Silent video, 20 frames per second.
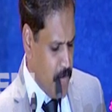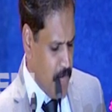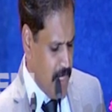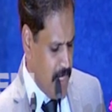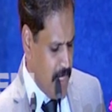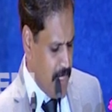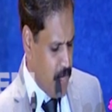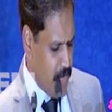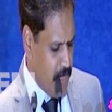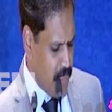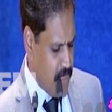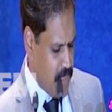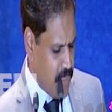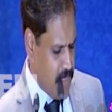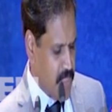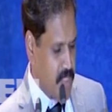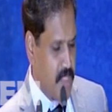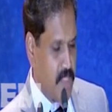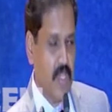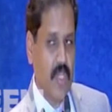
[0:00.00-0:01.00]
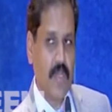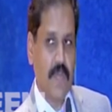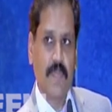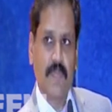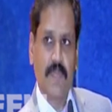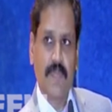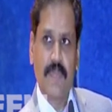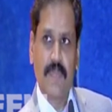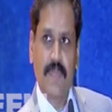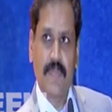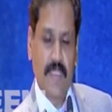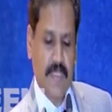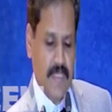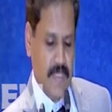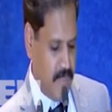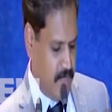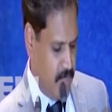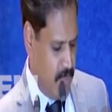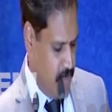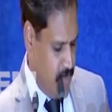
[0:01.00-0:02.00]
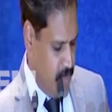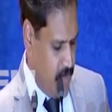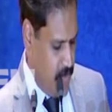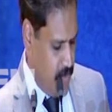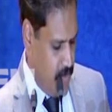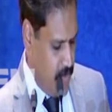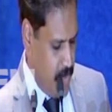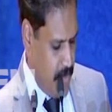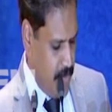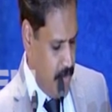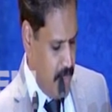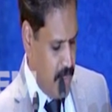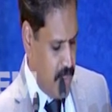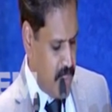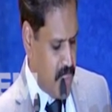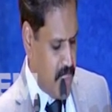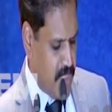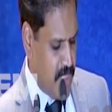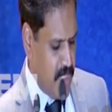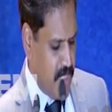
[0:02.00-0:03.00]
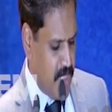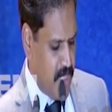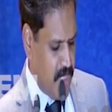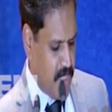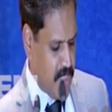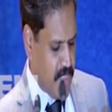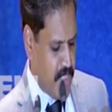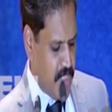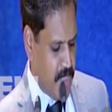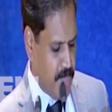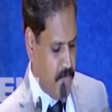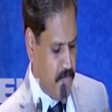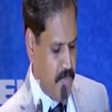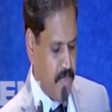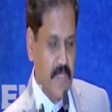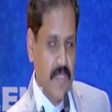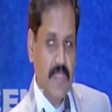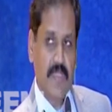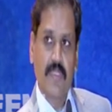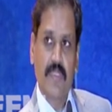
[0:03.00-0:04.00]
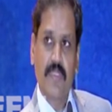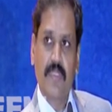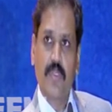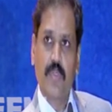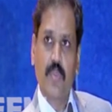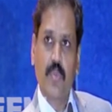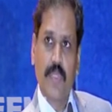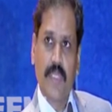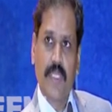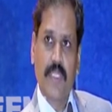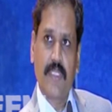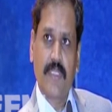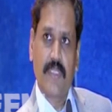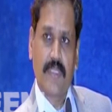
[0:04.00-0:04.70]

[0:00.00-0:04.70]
merely weather this storm. We will steer our ship through it,